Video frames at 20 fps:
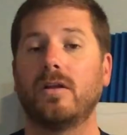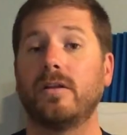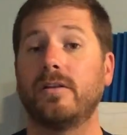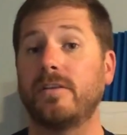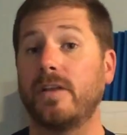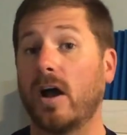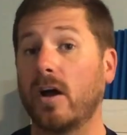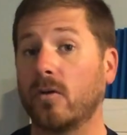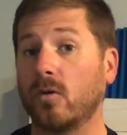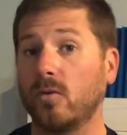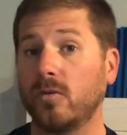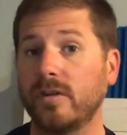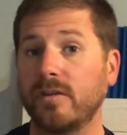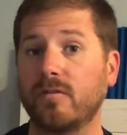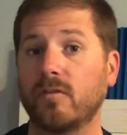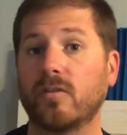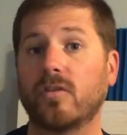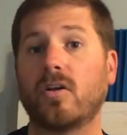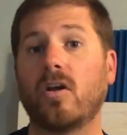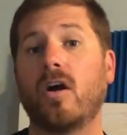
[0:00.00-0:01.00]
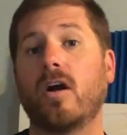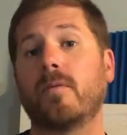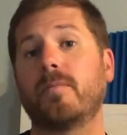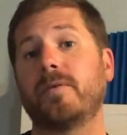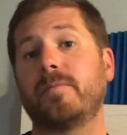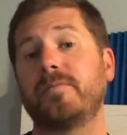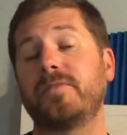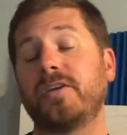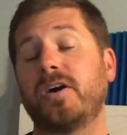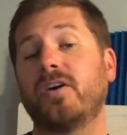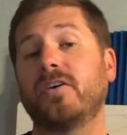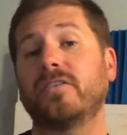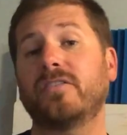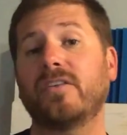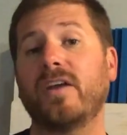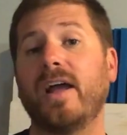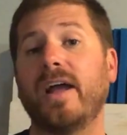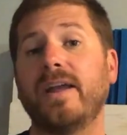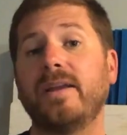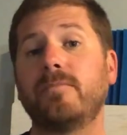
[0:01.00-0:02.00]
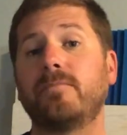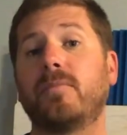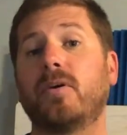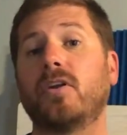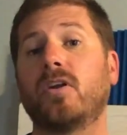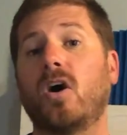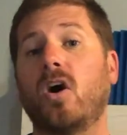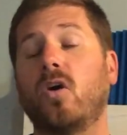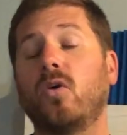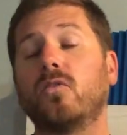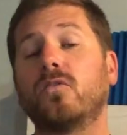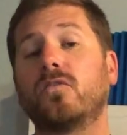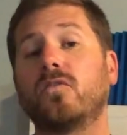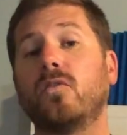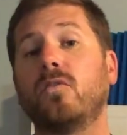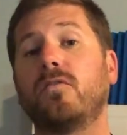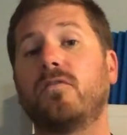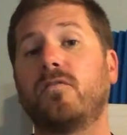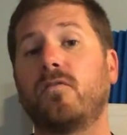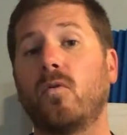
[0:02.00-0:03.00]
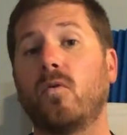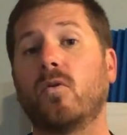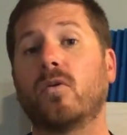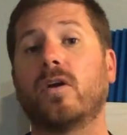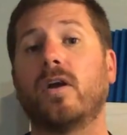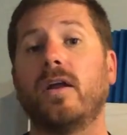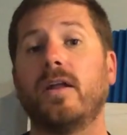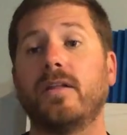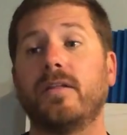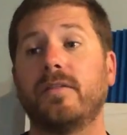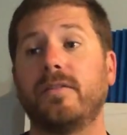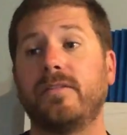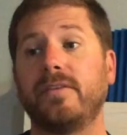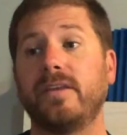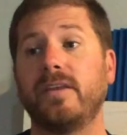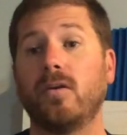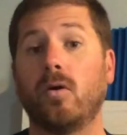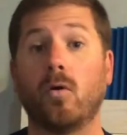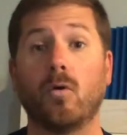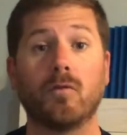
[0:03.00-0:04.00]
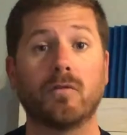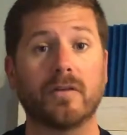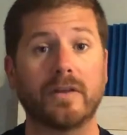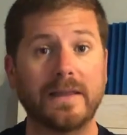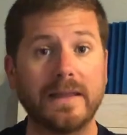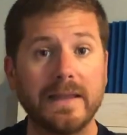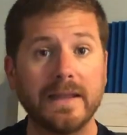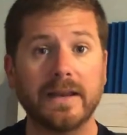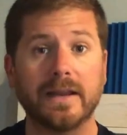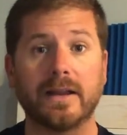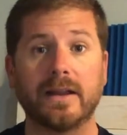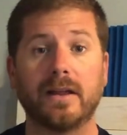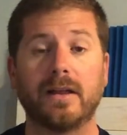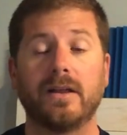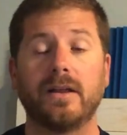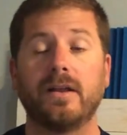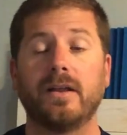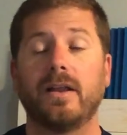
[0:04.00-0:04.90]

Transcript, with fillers: not only for the carbon monoxide, but also for the overheating.